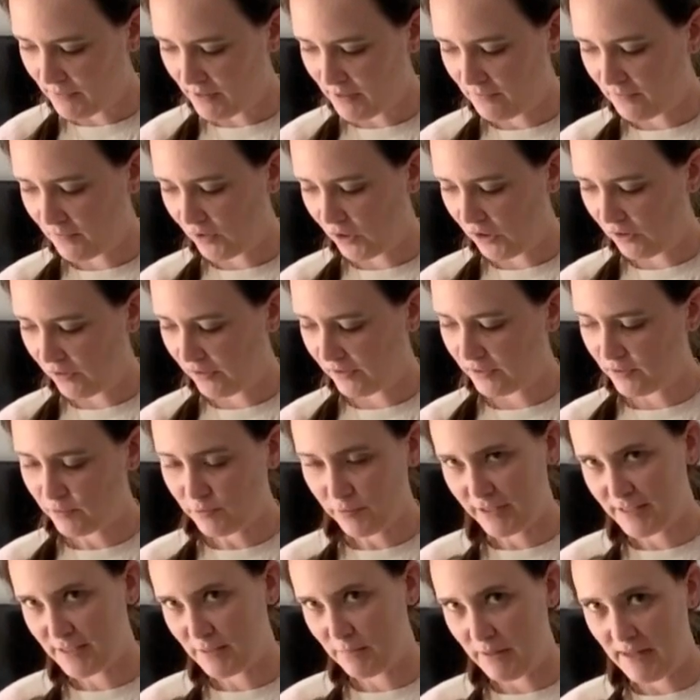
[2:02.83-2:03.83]
follow along the
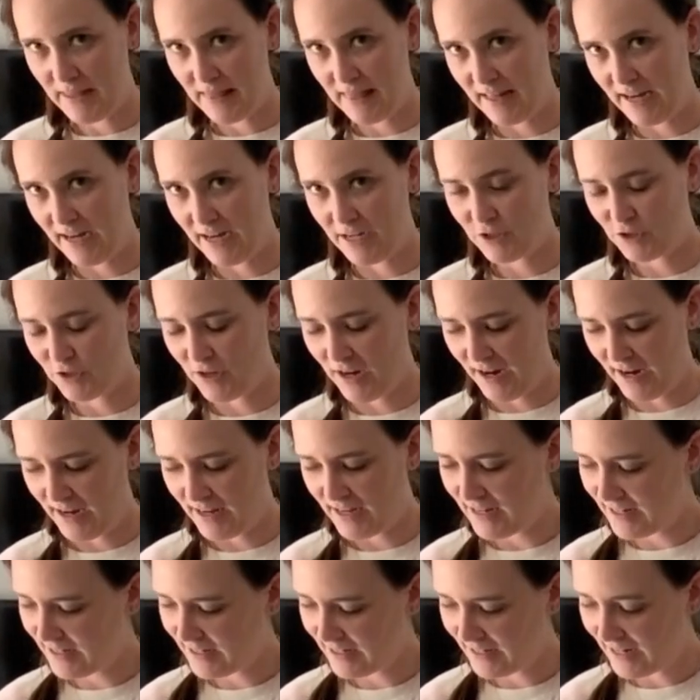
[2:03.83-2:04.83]
recipe that I tried
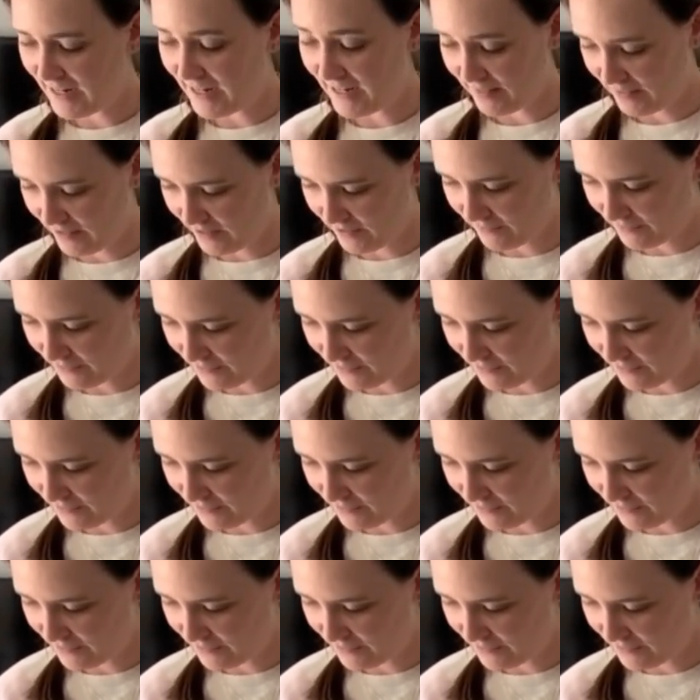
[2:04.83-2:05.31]
and love.